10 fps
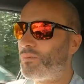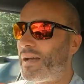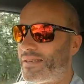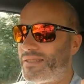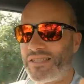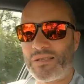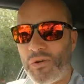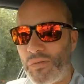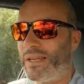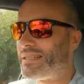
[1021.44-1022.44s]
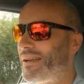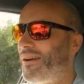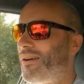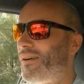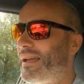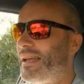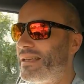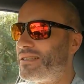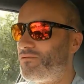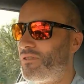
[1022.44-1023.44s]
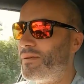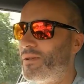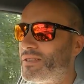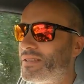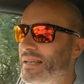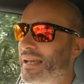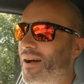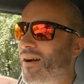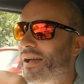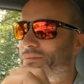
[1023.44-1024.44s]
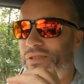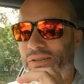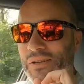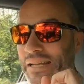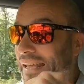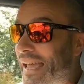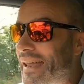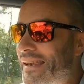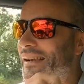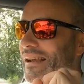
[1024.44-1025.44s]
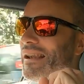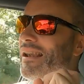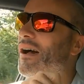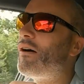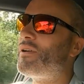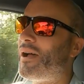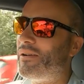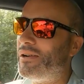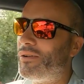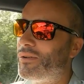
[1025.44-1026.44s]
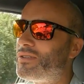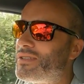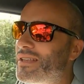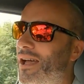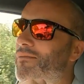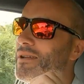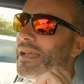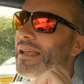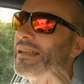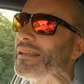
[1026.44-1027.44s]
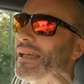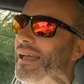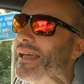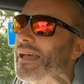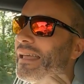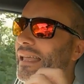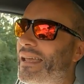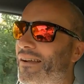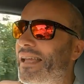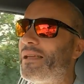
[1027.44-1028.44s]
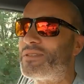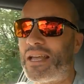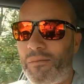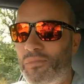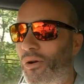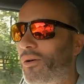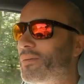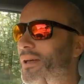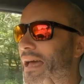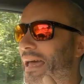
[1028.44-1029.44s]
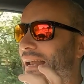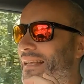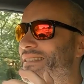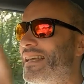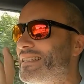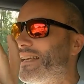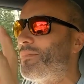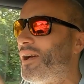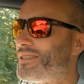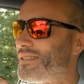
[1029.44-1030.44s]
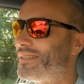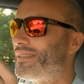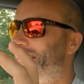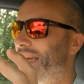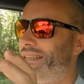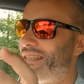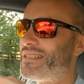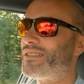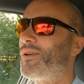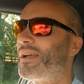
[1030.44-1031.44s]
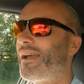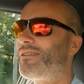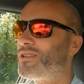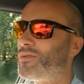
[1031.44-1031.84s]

back system on this car is Remus. I absolutely, again, love how it looks. I mean, again, I keep saying I'm not an aesthetic person, and this is not a garage